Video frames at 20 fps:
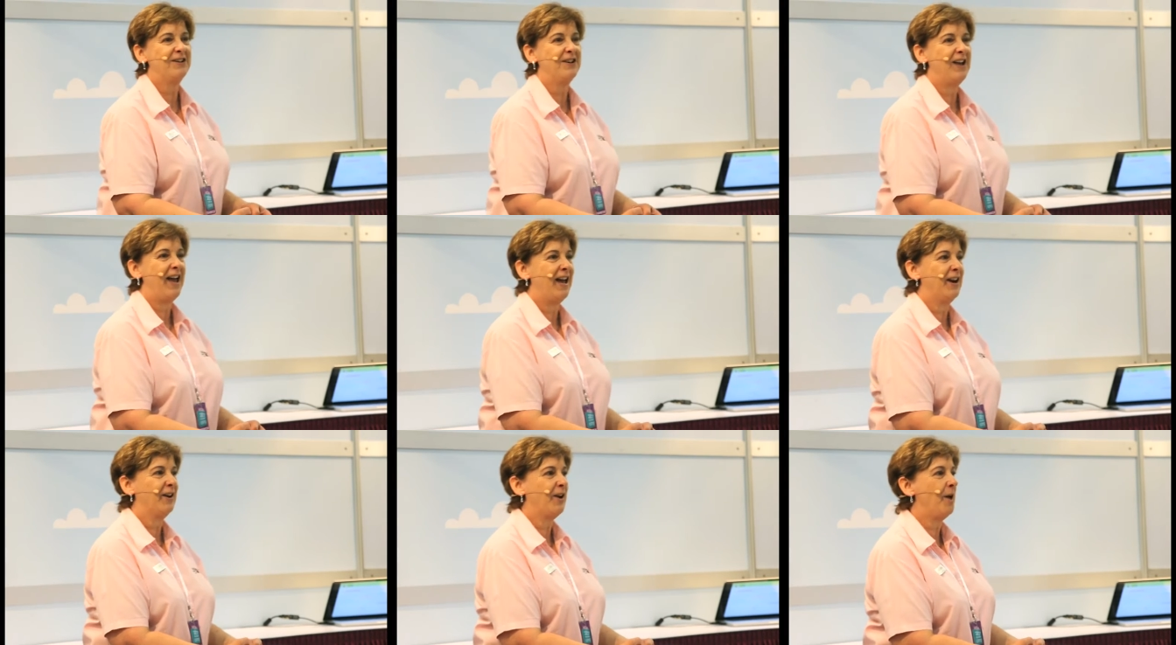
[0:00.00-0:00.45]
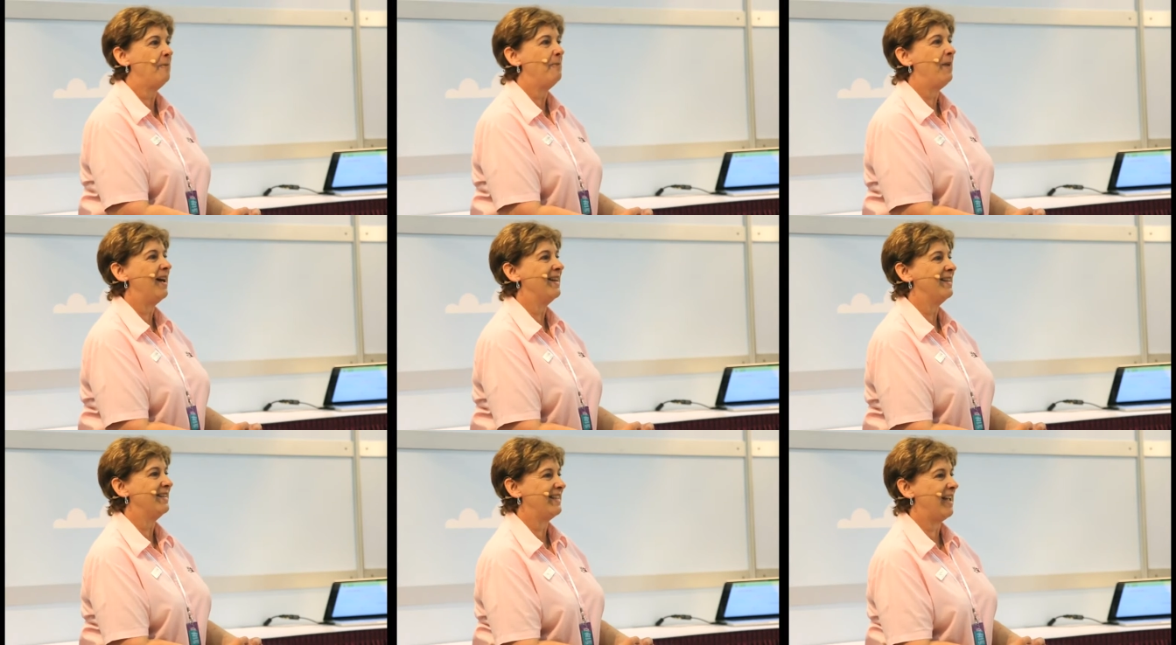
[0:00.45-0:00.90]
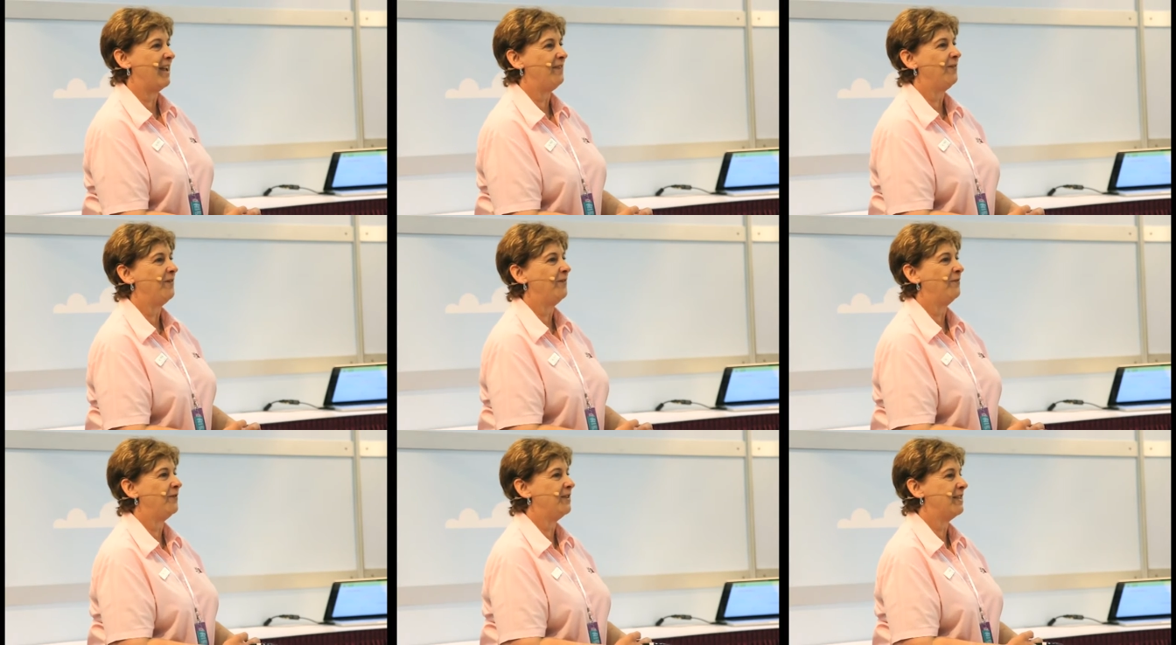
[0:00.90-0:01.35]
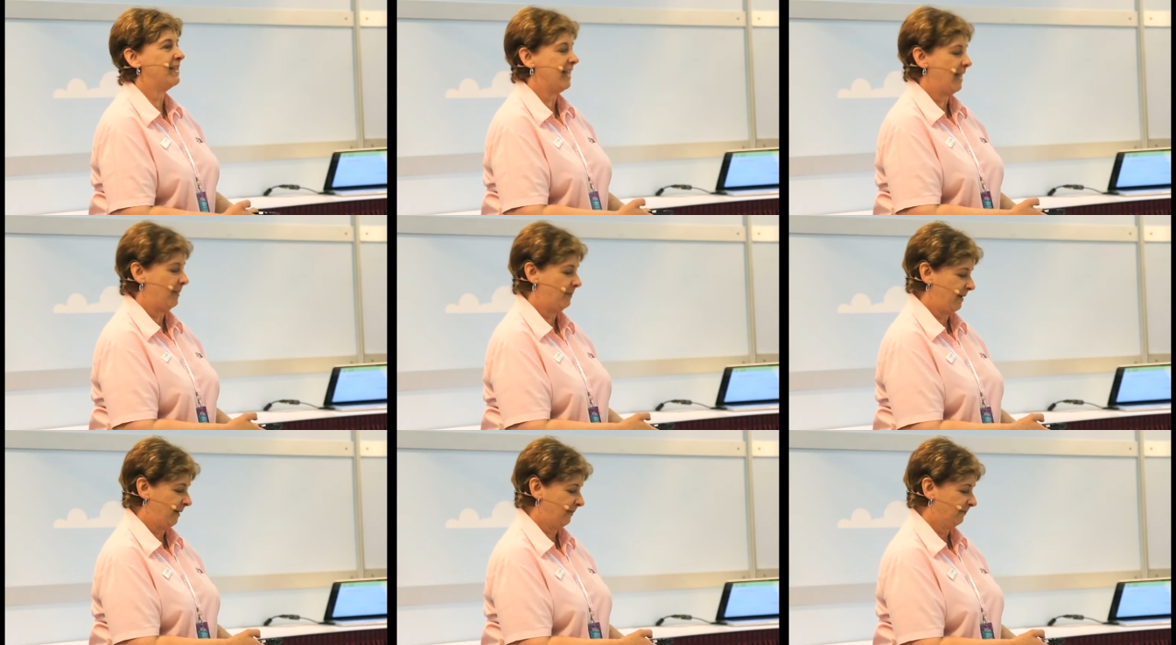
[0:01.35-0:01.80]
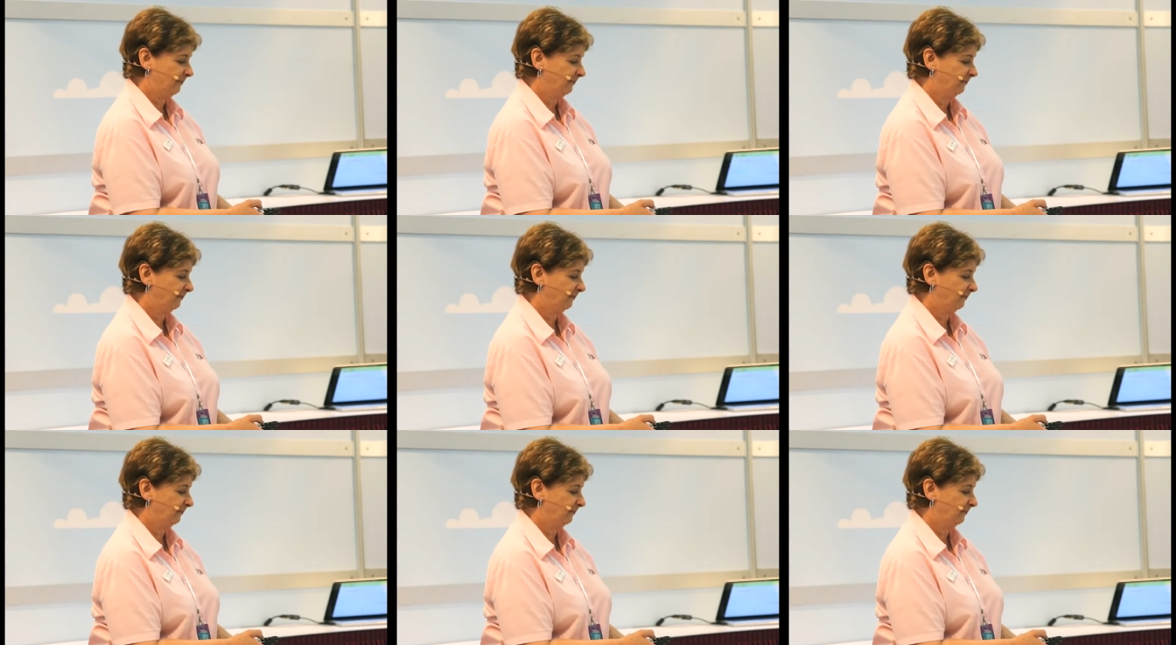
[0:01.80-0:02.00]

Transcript: to, how to go about safe infant sleeping.